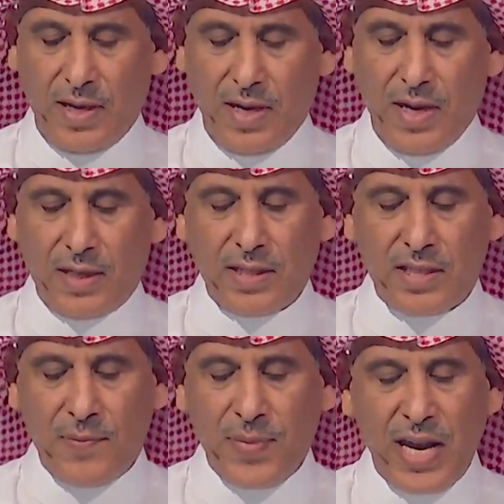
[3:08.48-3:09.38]
It is the
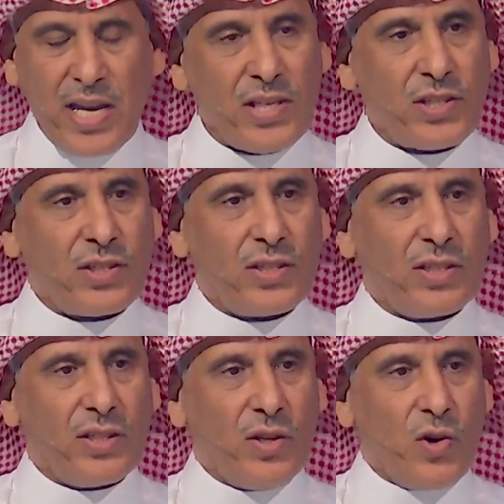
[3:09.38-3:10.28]
place
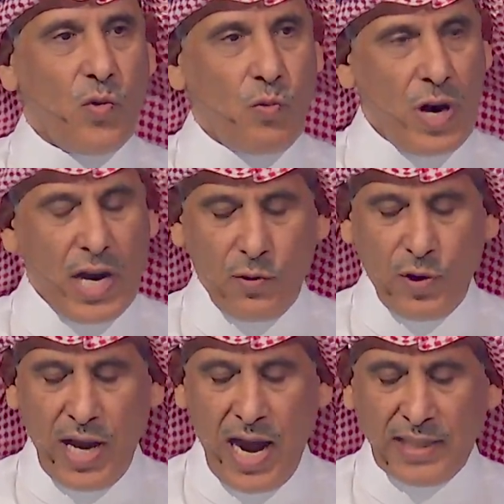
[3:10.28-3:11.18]
where we
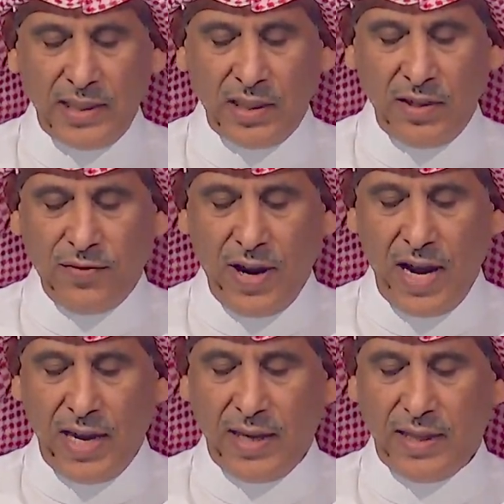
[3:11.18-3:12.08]

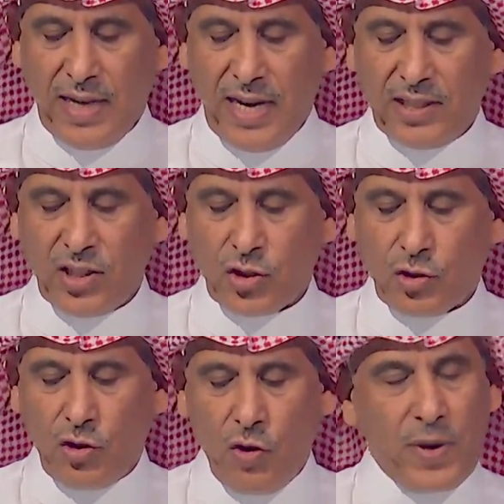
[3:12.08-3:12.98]
identify the latest
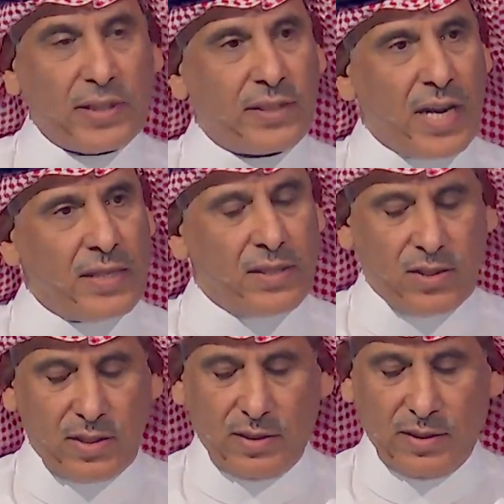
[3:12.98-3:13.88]
global
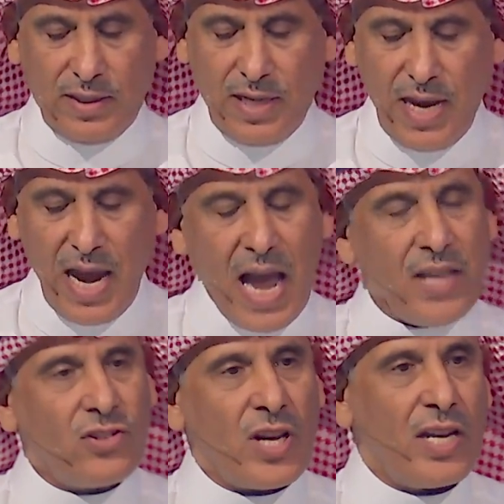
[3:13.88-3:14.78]
trends and
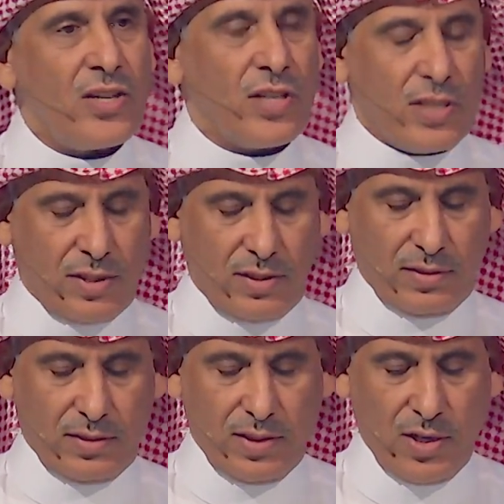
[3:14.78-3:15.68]
challenges
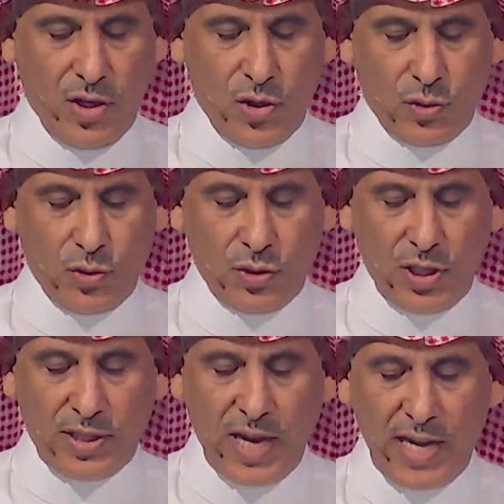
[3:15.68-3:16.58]
to
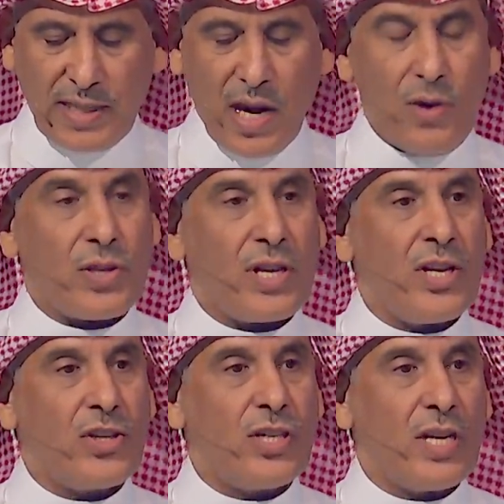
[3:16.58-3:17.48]
decide how the
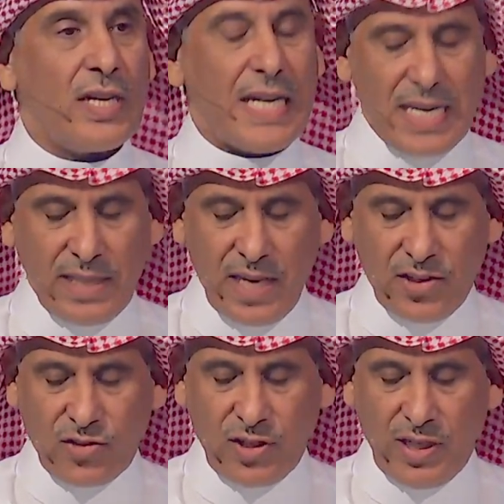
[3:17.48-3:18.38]
regional
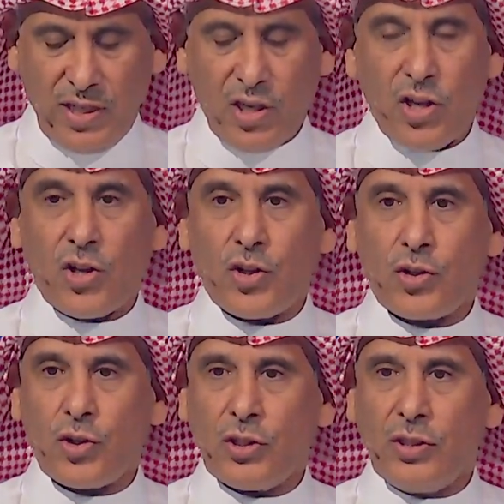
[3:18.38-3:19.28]
industry
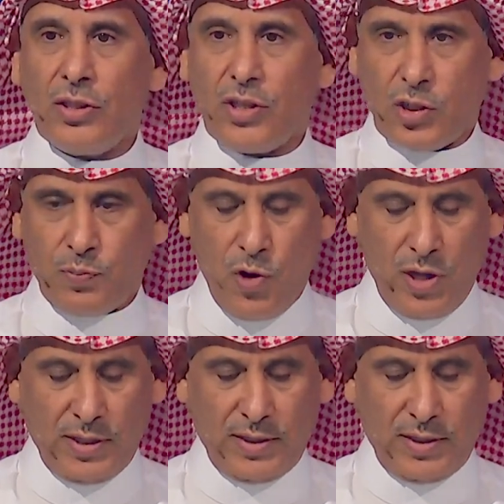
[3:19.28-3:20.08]
should respond.